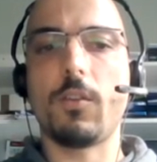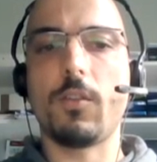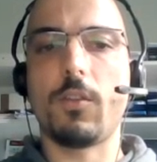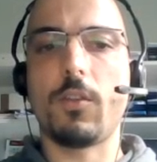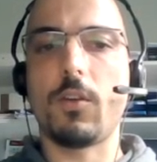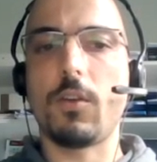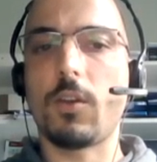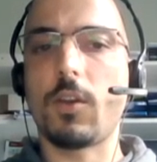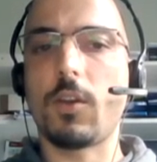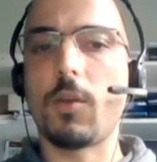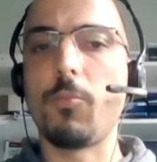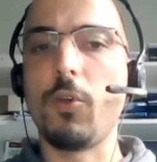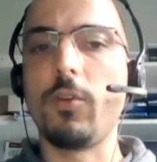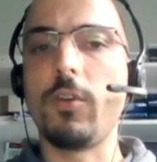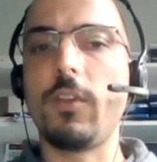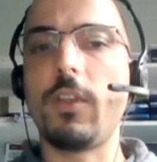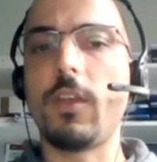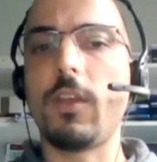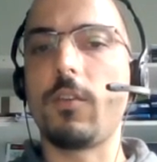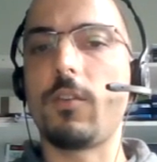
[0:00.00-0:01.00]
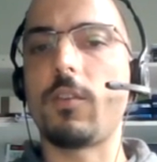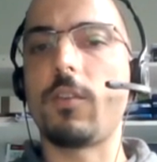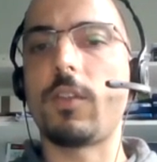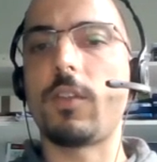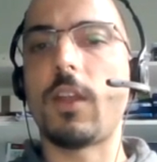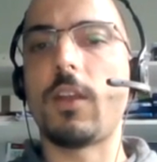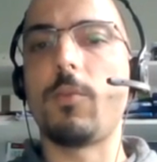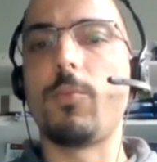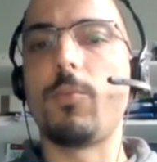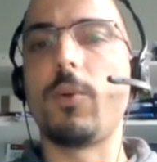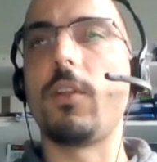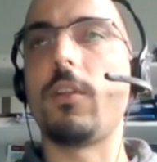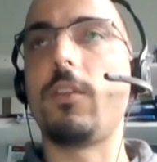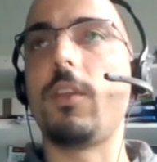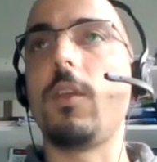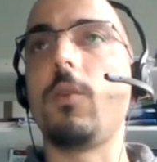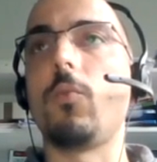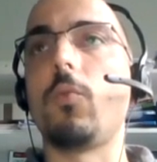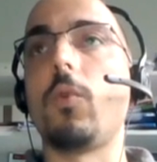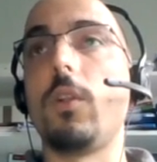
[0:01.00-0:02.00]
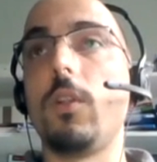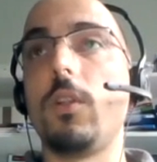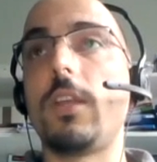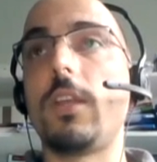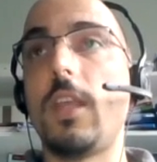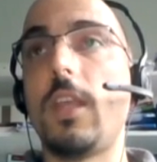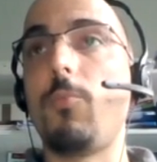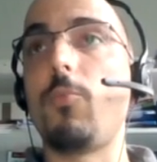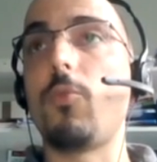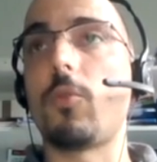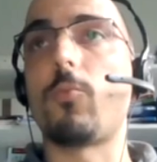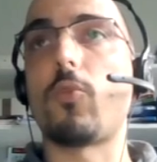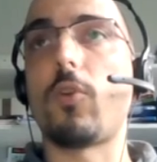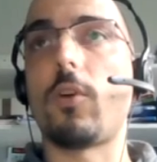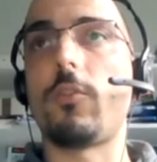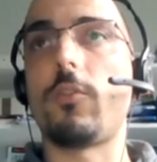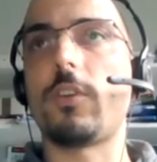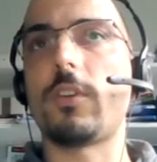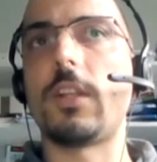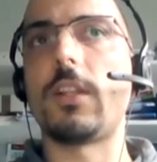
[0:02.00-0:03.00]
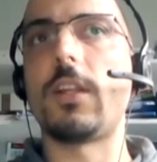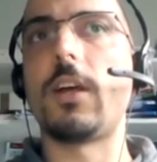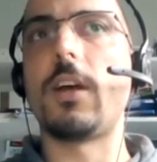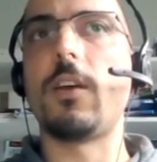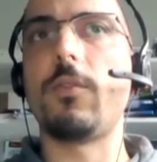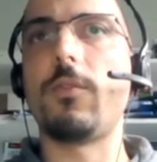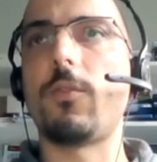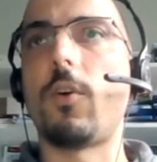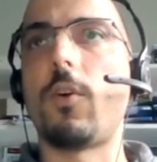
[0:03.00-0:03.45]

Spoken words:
The community and sustainability will keep your project alive.